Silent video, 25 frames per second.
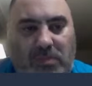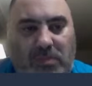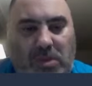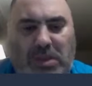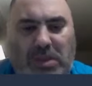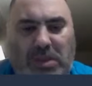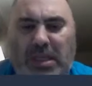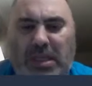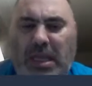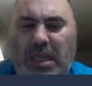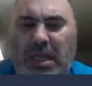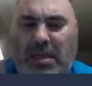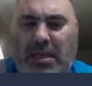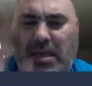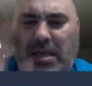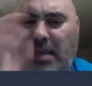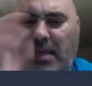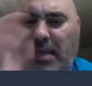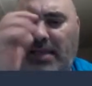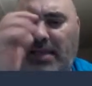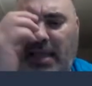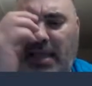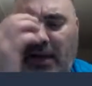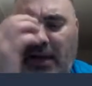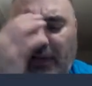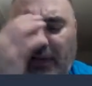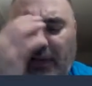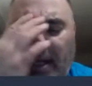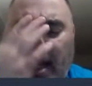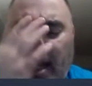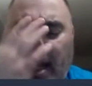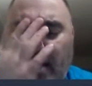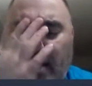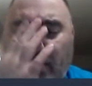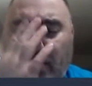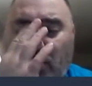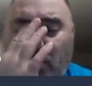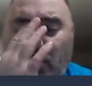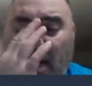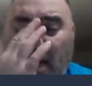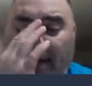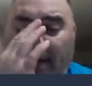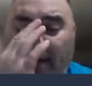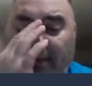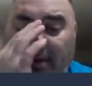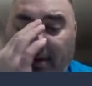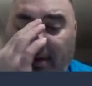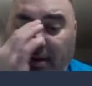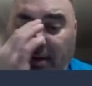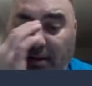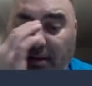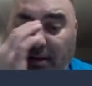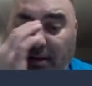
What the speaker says: Is the LTS draft